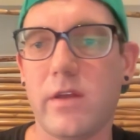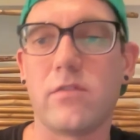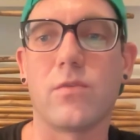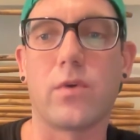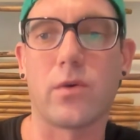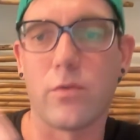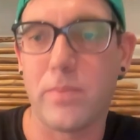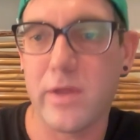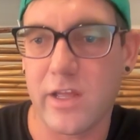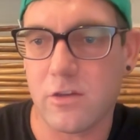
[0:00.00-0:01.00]
Is it working with
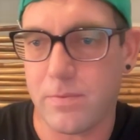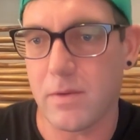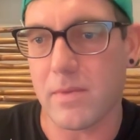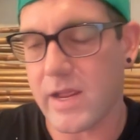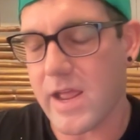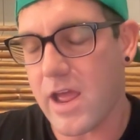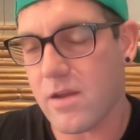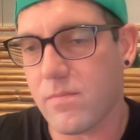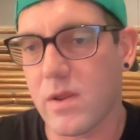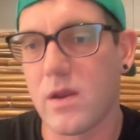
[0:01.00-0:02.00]
PHP,
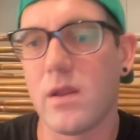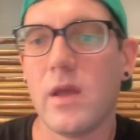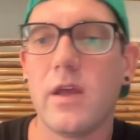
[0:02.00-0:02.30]
MyAdmin?